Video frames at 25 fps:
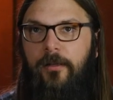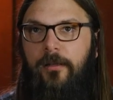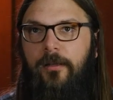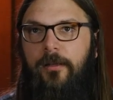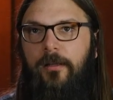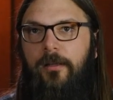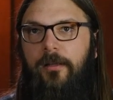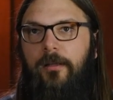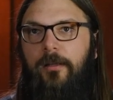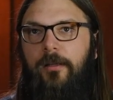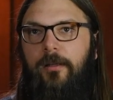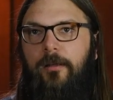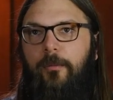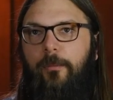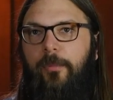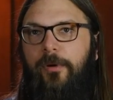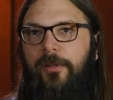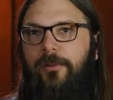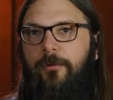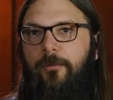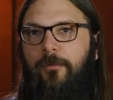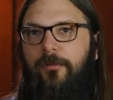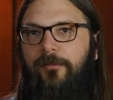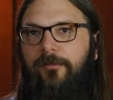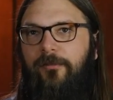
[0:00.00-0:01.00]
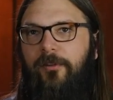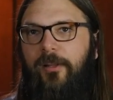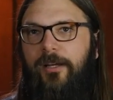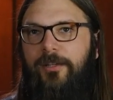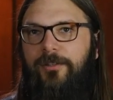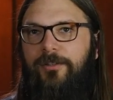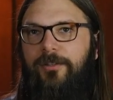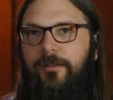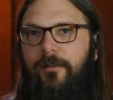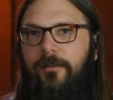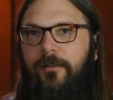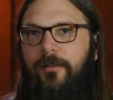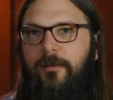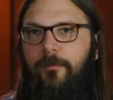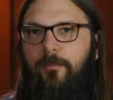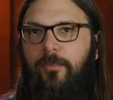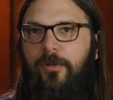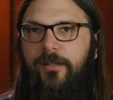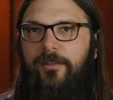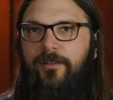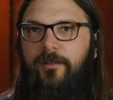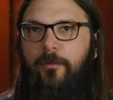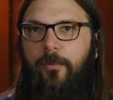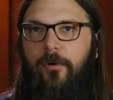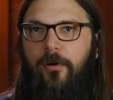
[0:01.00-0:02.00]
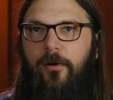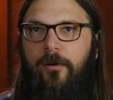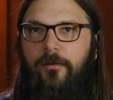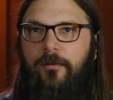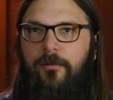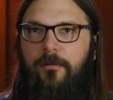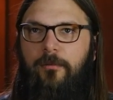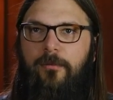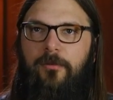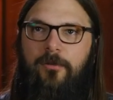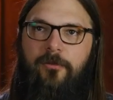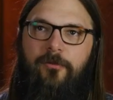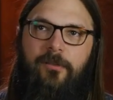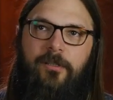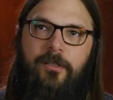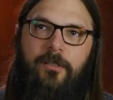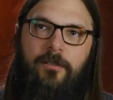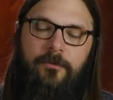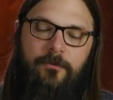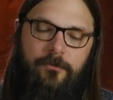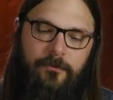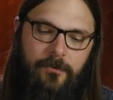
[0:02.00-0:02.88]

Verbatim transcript: Yeah. But the reflection thing plays a part in the movie.